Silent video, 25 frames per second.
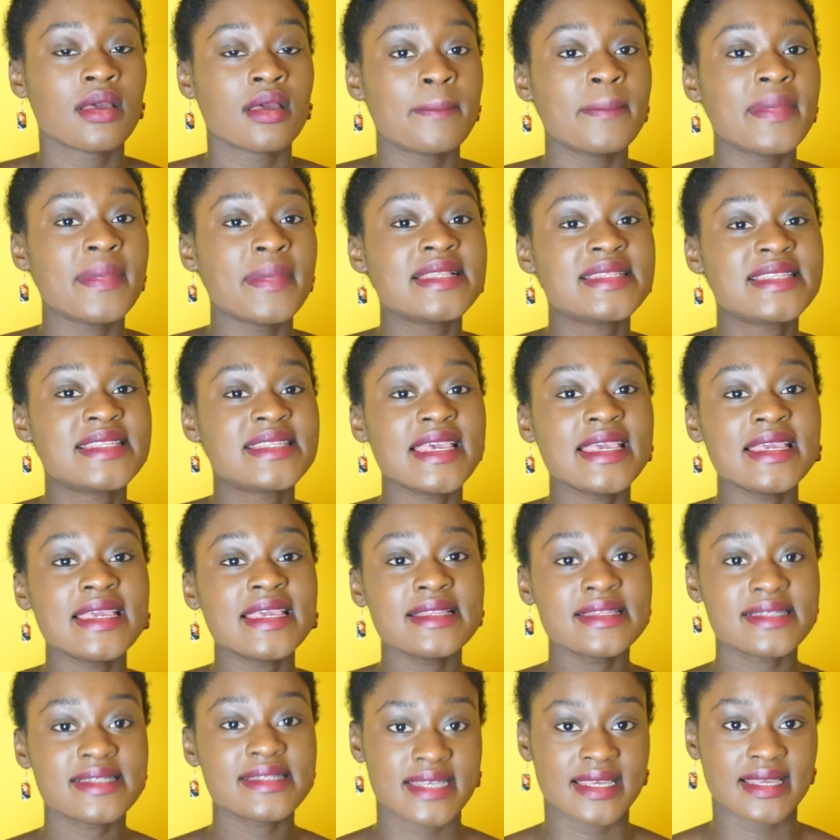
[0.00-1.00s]

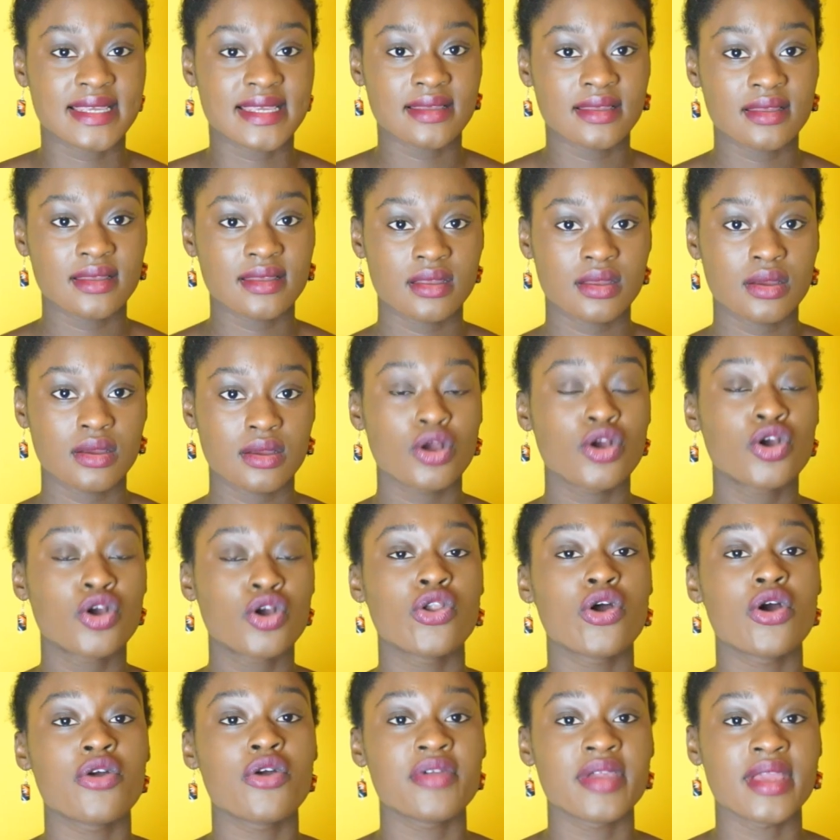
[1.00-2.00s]
Midinde
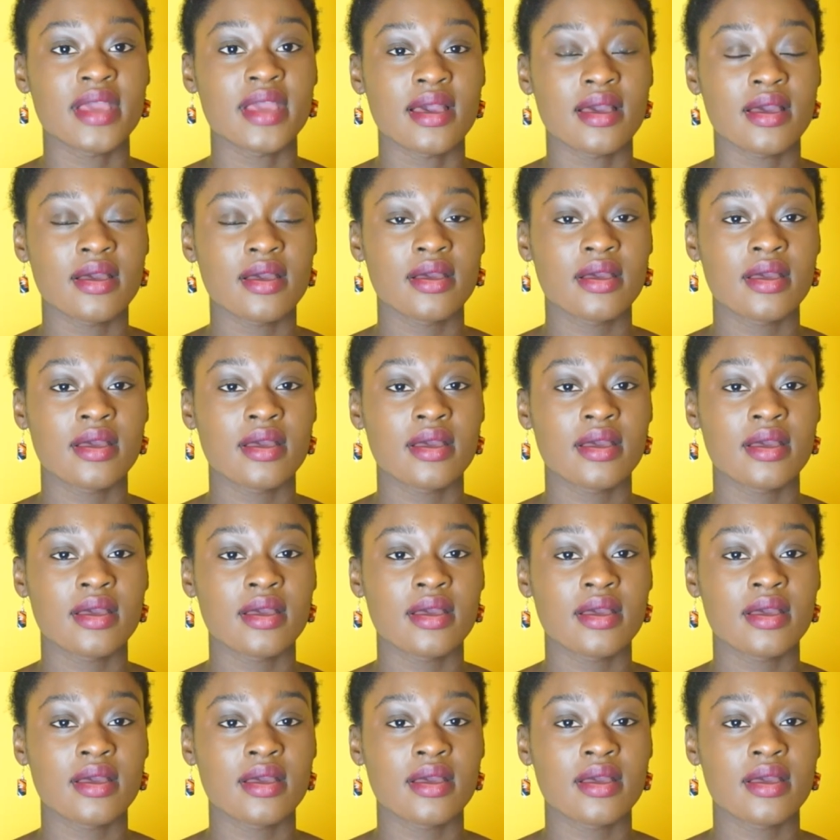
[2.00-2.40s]
Gloria.